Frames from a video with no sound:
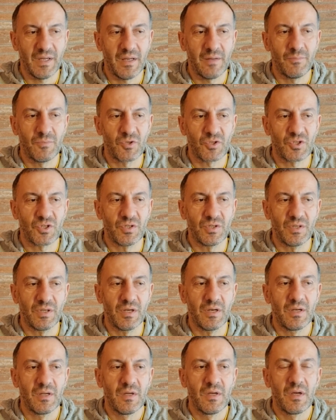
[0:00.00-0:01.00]

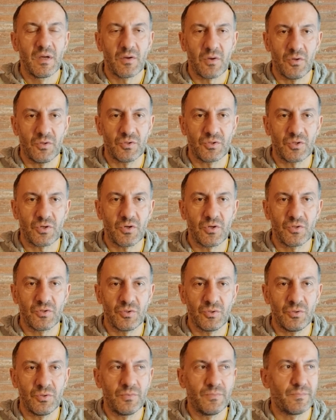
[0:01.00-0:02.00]
emotional control
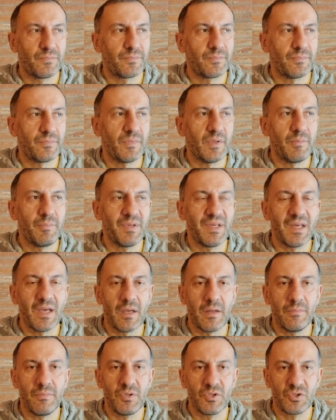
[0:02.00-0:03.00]
to
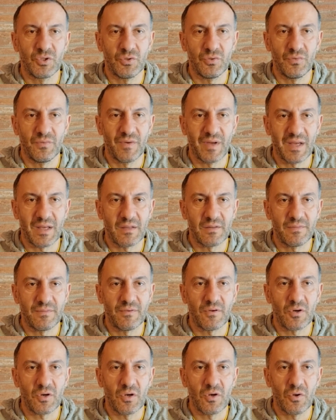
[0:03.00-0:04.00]
be able to wait
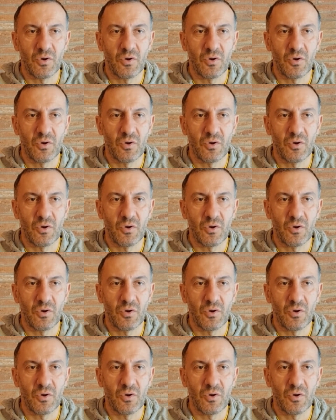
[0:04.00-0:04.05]
for a